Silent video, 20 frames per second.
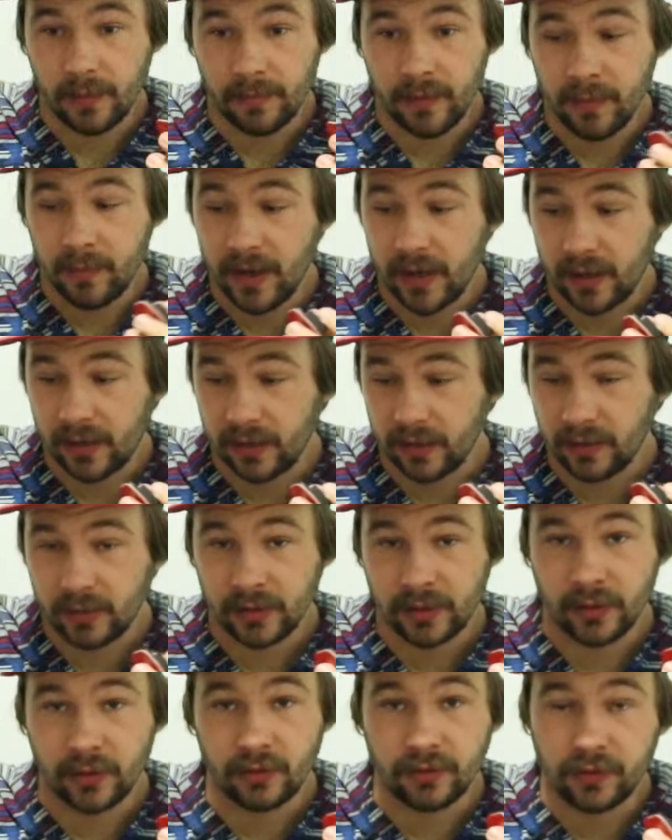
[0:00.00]
They make
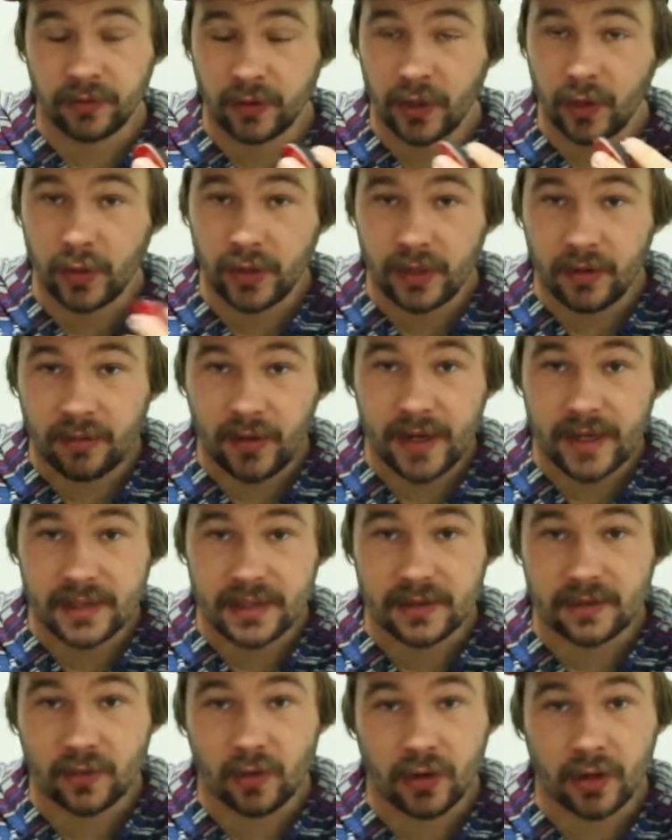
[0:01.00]
little floaty
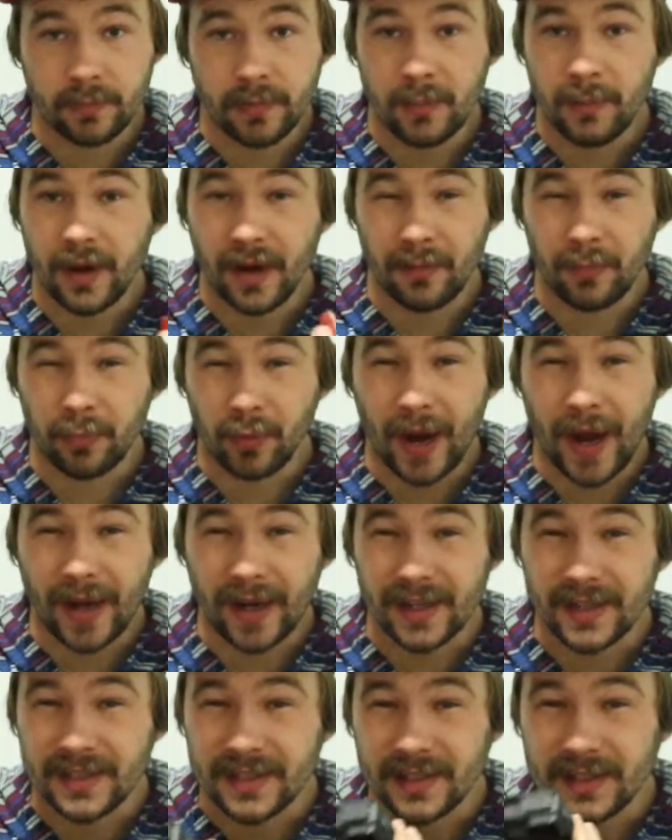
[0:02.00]
devices for them. They make
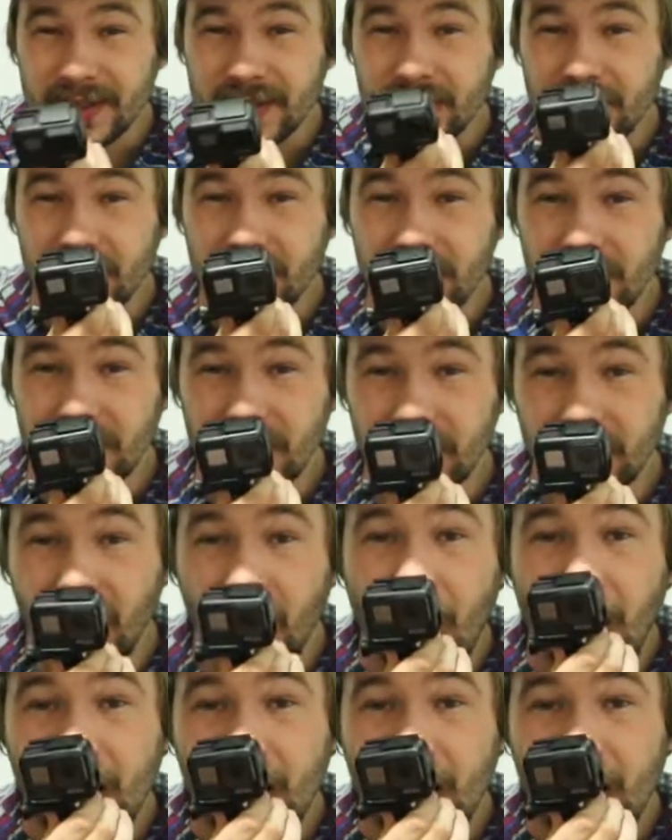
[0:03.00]
brackets so that you can